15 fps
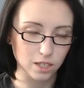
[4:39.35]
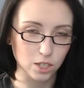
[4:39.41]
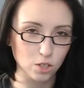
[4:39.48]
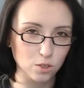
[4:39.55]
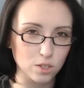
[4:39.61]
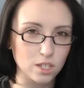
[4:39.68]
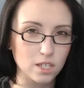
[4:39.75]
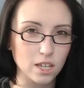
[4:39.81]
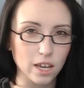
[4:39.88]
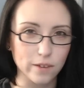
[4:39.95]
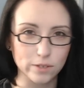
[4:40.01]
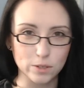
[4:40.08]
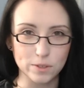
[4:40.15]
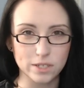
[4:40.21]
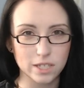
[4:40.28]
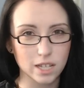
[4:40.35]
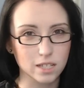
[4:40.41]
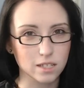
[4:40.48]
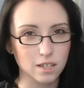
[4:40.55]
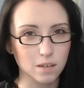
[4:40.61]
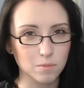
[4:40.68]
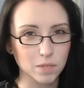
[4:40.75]
like you could see everyone
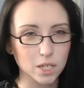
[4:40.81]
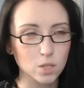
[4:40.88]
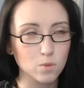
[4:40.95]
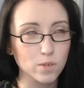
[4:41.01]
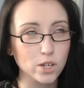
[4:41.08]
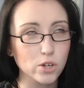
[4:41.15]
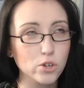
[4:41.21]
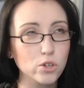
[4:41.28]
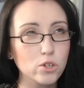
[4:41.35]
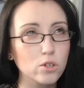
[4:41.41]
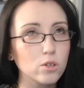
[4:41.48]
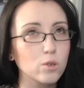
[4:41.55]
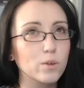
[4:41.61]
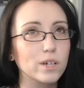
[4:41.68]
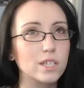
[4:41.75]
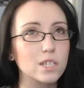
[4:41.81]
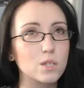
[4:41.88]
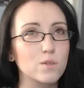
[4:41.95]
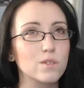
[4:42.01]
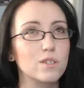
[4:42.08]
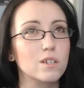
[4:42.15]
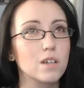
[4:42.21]
tense up because we knew where
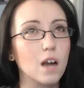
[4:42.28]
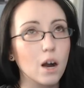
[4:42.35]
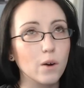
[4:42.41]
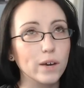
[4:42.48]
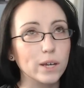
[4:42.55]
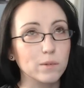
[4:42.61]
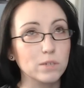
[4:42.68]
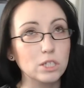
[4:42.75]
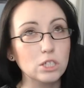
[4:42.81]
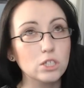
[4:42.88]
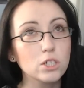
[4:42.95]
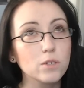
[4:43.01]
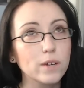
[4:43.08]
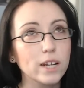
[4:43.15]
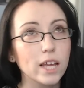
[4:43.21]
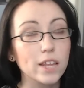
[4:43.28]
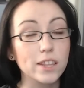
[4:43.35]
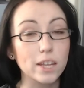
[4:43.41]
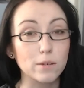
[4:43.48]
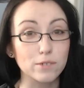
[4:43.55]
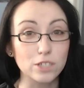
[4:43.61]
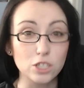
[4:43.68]
this was going. We knew it,
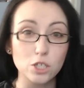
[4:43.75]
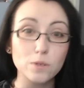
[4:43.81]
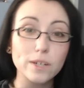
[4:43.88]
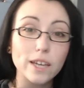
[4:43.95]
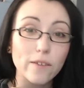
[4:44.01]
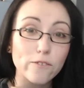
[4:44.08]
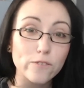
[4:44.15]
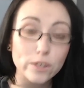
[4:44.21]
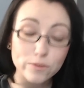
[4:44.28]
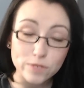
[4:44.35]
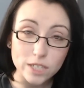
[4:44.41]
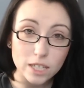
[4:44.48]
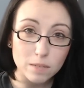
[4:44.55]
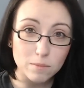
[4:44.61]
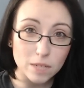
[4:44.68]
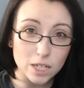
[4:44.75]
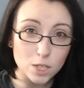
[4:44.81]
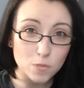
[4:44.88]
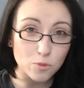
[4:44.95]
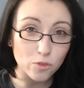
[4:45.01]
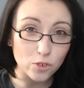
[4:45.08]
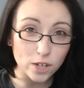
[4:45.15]
and they were doing it 15
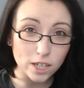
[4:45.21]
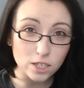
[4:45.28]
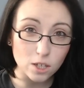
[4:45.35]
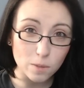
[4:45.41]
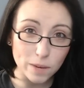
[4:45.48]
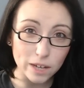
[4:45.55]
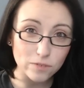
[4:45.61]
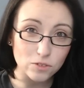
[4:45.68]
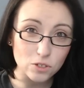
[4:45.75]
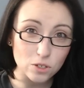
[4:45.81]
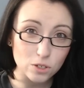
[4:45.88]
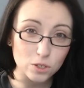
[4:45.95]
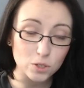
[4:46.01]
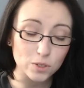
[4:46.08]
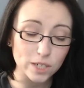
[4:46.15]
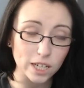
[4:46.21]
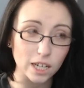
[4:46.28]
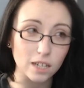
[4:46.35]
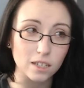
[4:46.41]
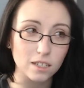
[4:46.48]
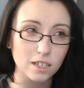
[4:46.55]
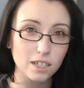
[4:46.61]
minutes before he had to go back for
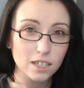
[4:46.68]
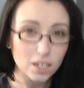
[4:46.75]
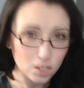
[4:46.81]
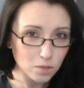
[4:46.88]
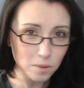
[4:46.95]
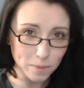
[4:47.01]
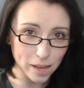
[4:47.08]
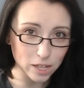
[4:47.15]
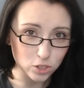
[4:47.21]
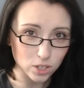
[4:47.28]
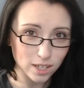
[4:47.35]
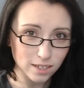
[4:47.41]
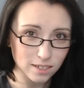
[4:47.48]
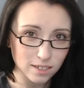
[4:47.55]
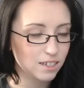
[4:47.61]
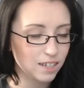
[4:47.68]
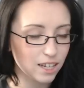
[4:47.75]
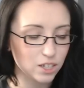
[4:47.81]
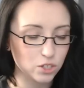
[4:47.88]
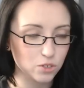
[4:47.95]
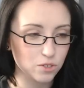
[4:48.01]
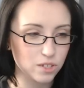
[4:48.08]
surgery. Can you
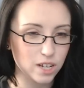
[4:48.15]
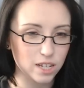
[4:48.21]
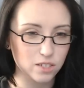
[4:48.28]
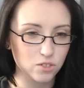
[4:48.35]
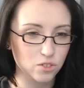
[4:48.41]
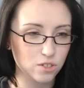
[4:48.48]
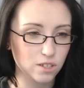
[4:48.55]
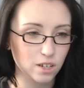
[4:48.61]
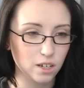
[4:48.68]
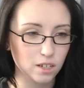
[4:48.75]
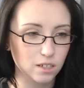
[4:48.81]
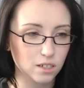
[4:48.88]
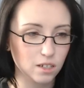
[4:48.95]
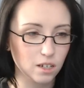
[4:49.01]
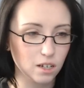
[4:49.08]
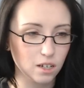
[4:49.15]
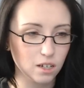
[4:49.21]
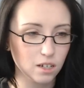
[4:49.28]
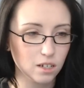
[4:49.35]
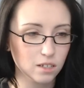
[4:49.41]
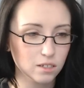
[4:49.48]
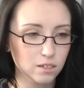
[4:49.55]
imagine? Andrew's dad's just like, uh
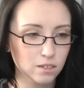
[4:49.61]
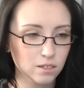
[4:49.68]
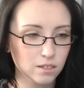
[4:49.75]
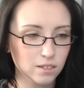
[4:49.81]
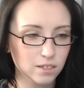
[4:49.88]
huh.